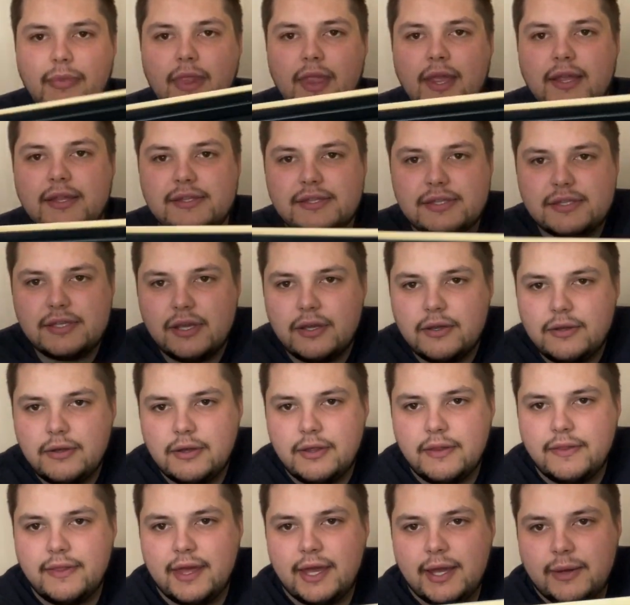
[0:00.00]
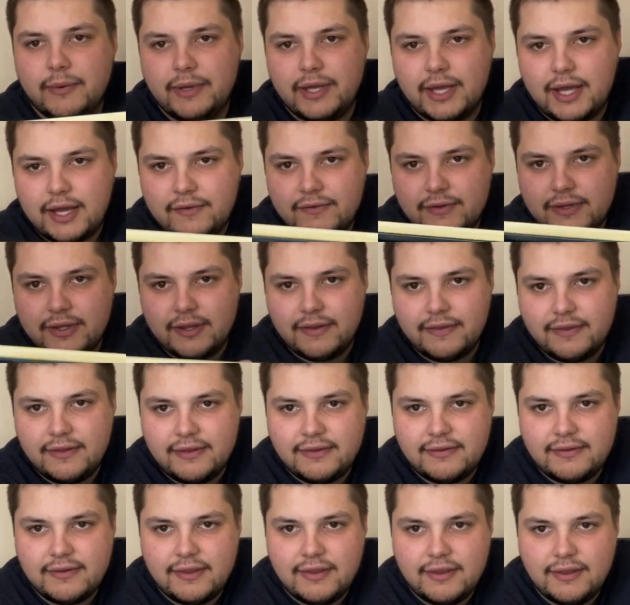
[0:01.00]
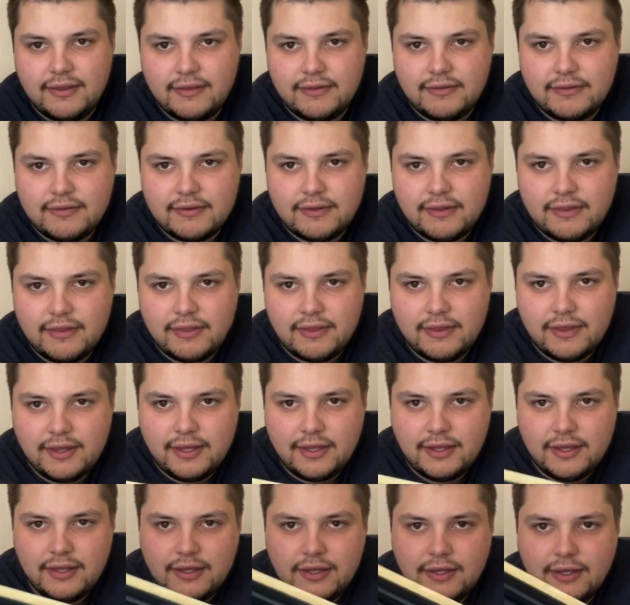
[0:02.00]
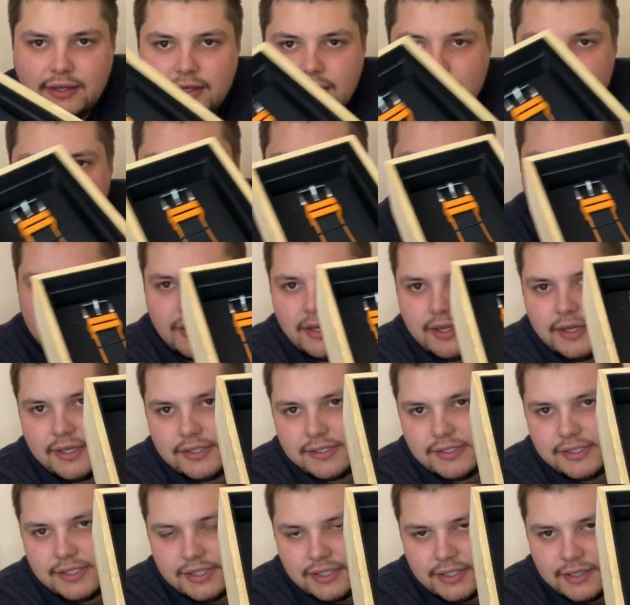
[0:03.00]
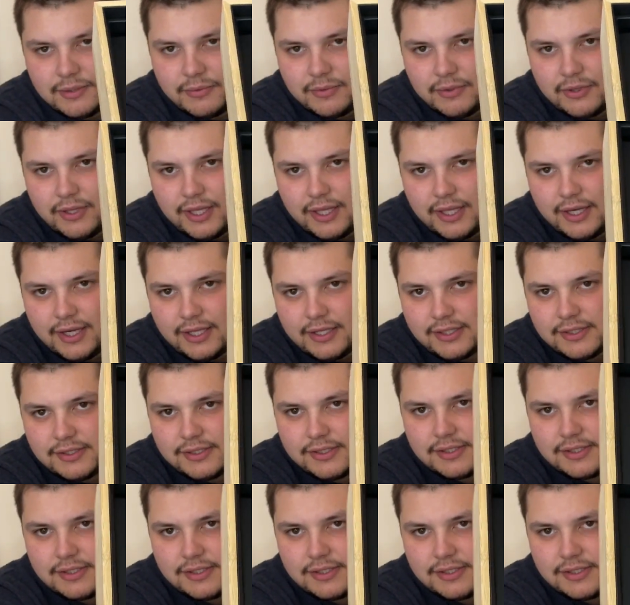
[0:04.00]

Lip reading: So there we have it then. This is the CW in its